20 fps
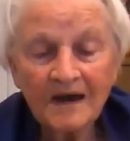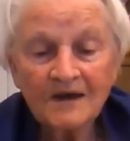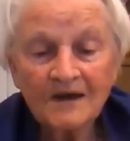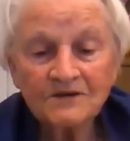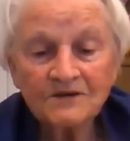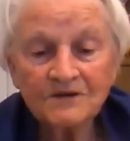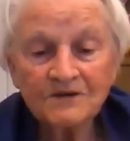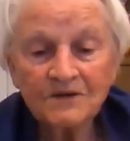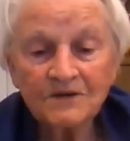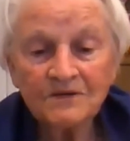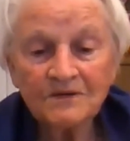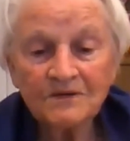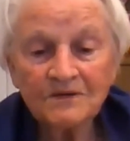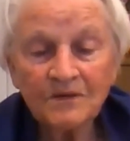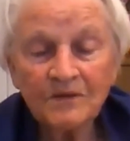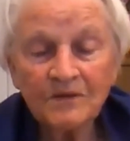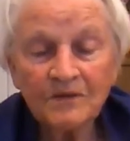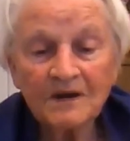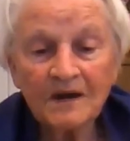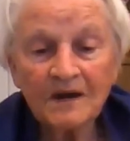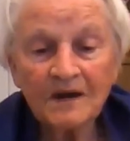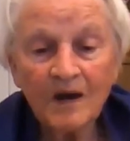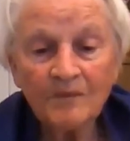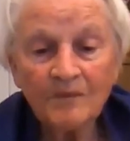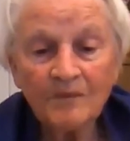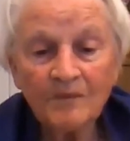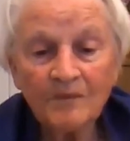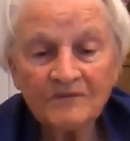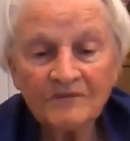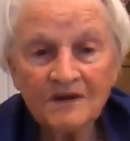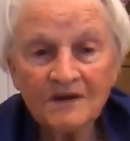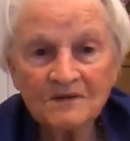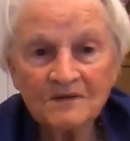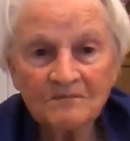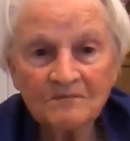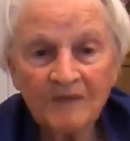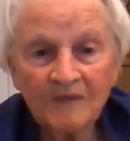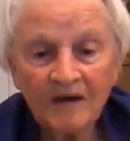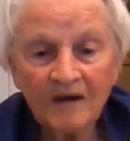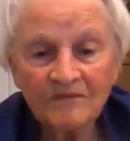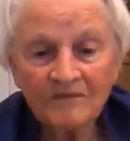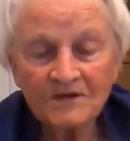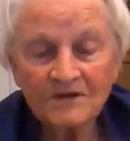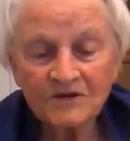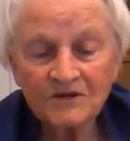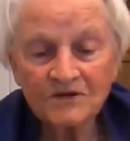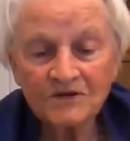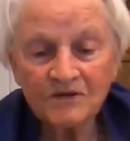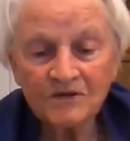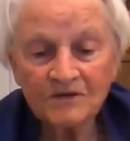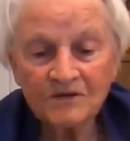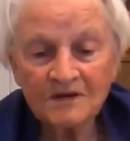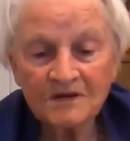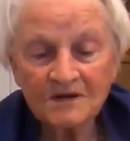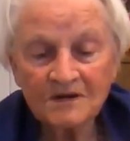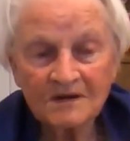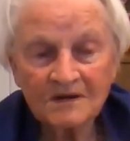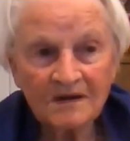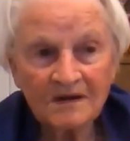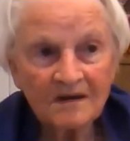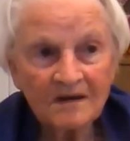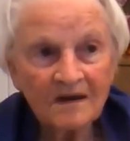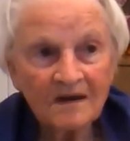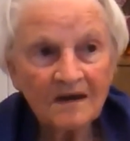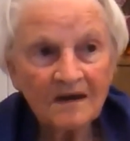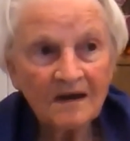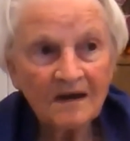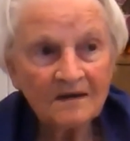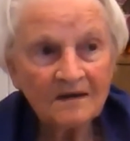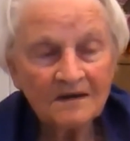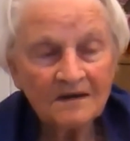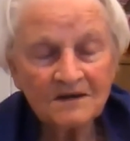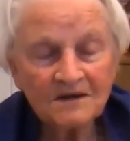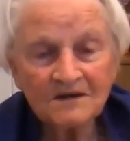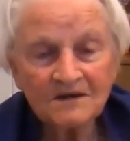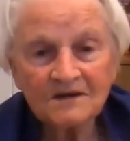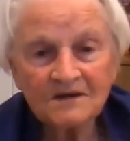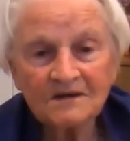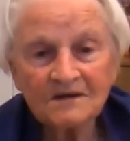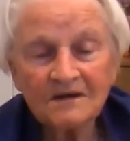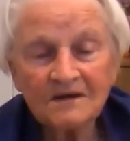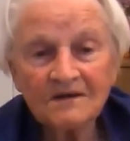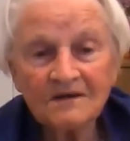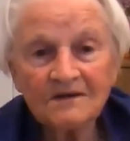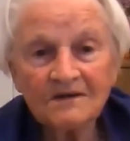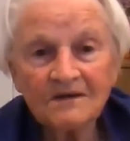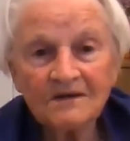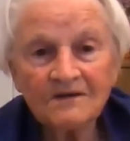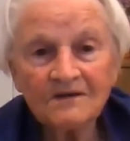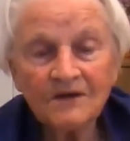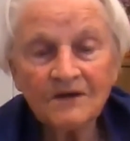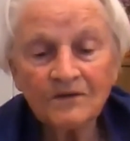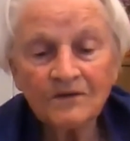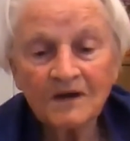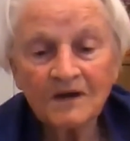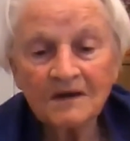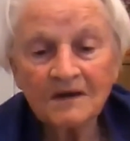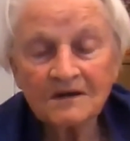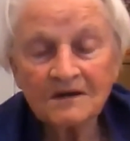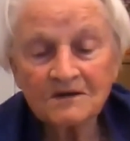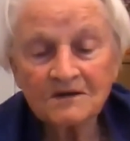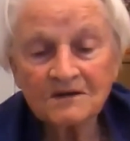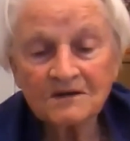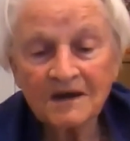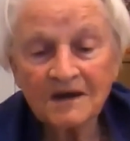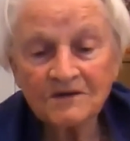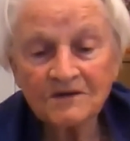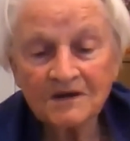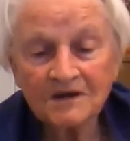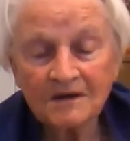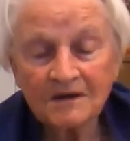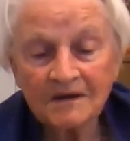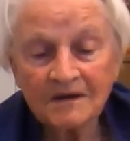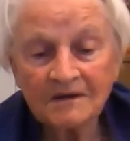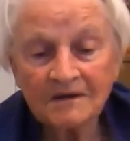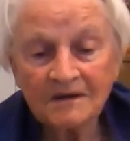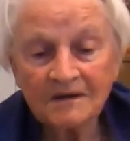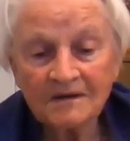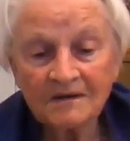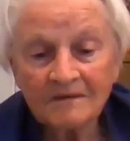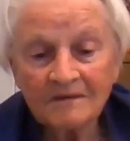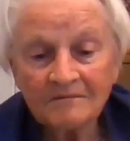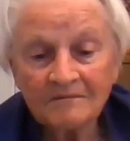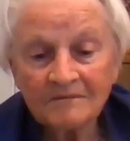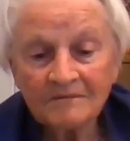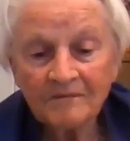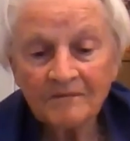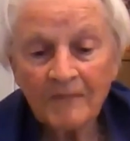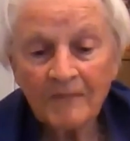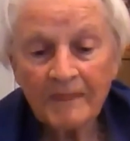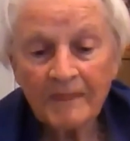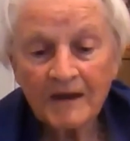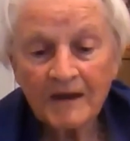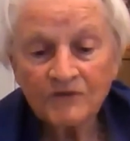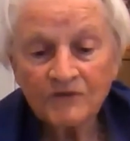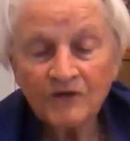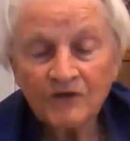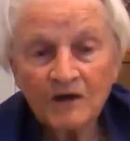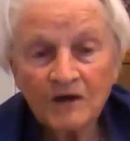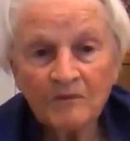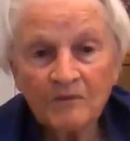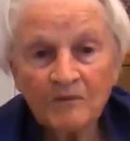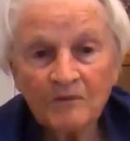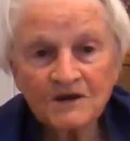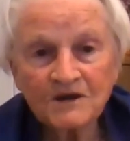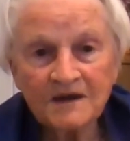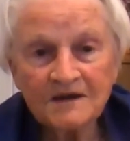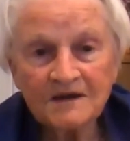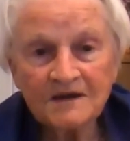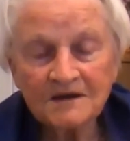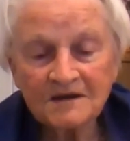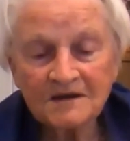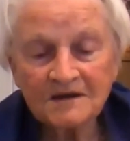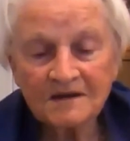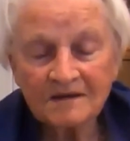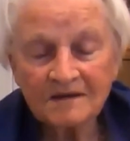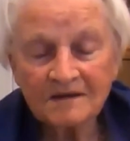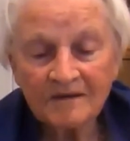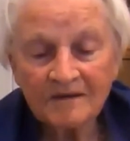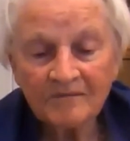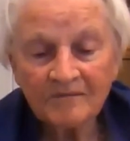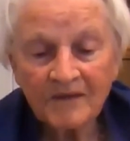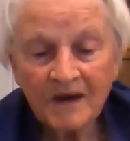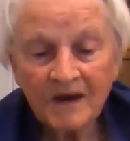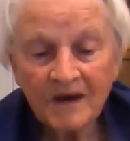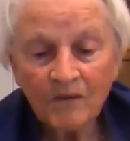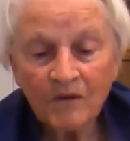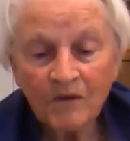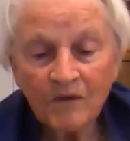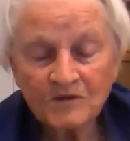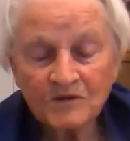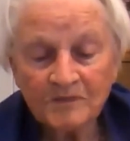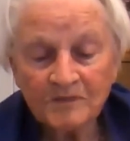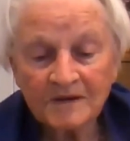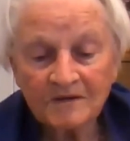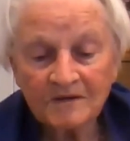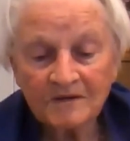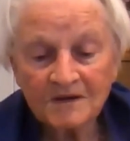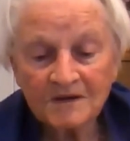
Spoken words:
So with the help of these marvelous students, this yoga center in Ranwash East was built.